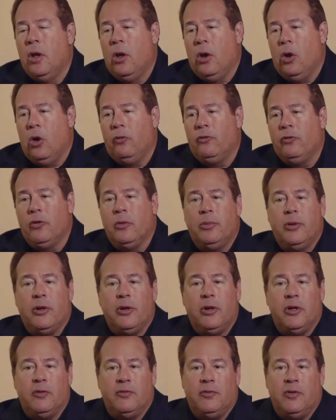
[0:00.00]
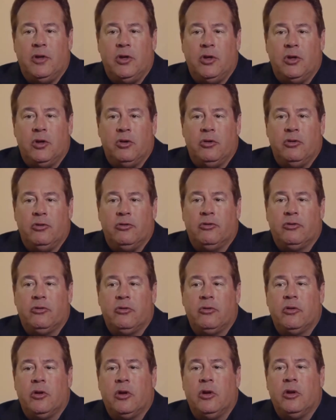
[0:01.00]
Over a period of years,
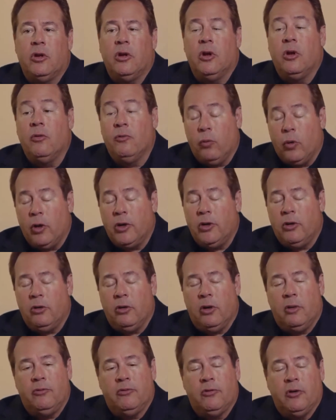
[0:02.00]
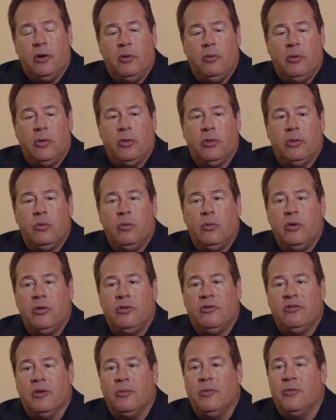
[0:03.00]
of 1 year, I'm sorry, with
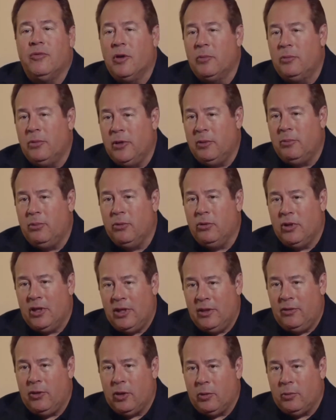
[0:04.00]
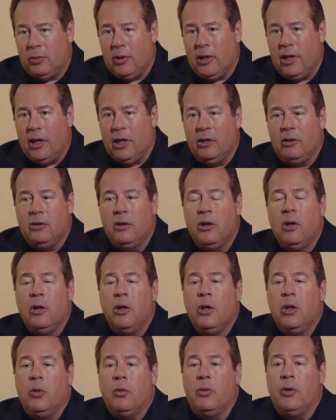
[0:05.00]
some of our people in their plant,
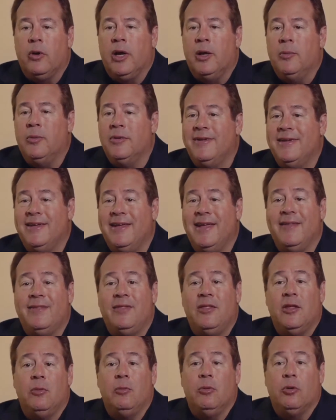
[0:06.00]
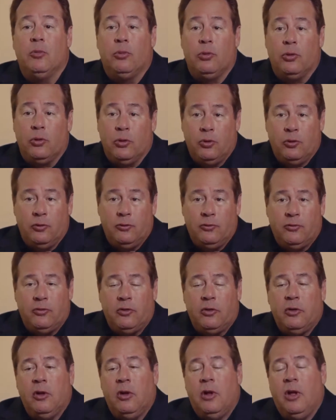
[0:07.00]
we were able to get them approved
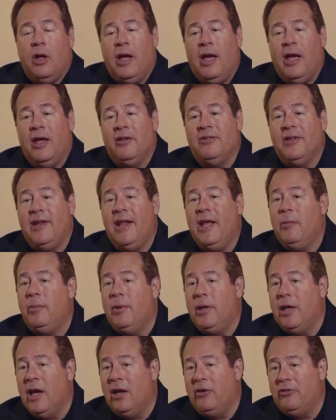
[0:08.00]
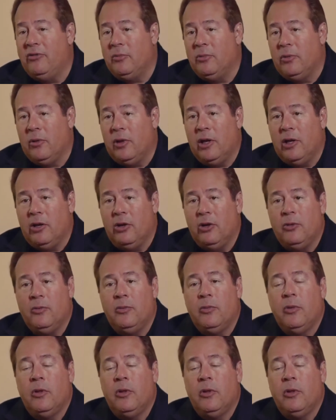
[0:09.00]
as an API supplier.